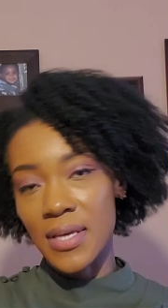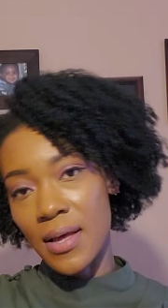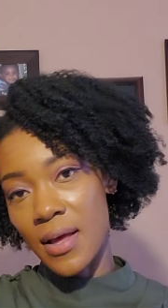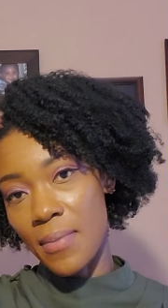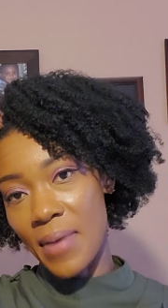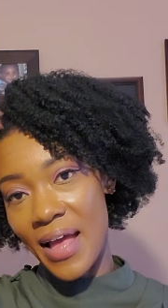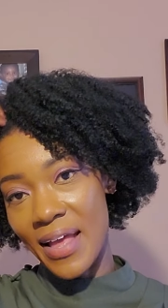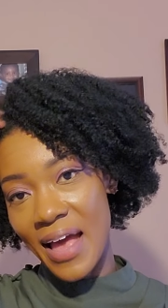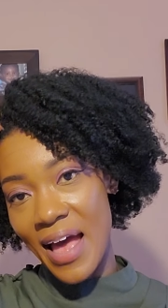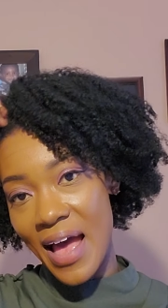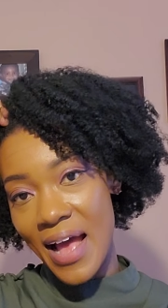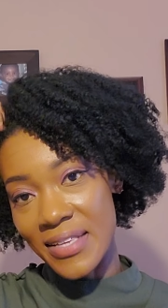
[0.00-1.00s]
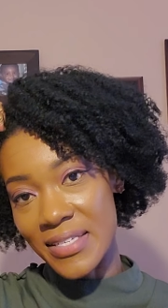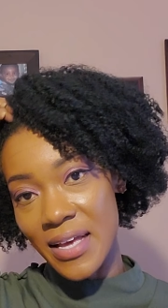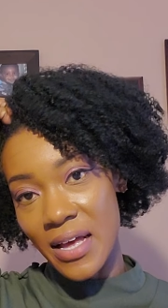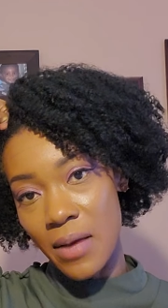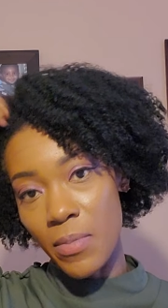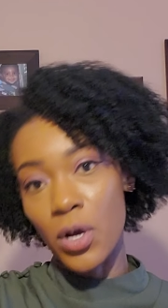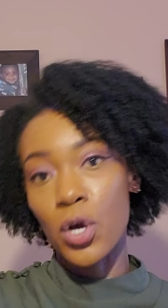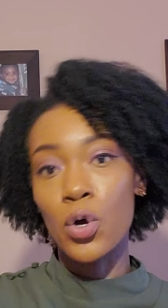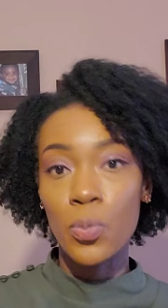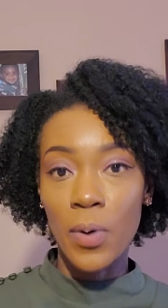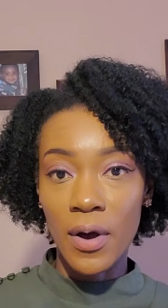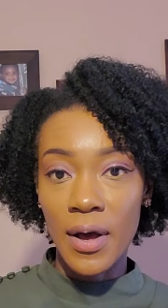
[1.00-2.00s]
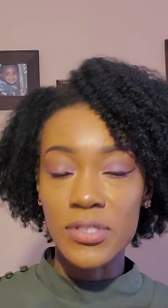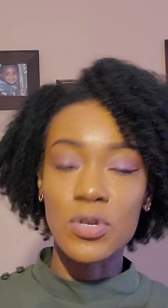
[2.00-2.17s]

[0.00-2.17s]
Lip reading: I got a coupon,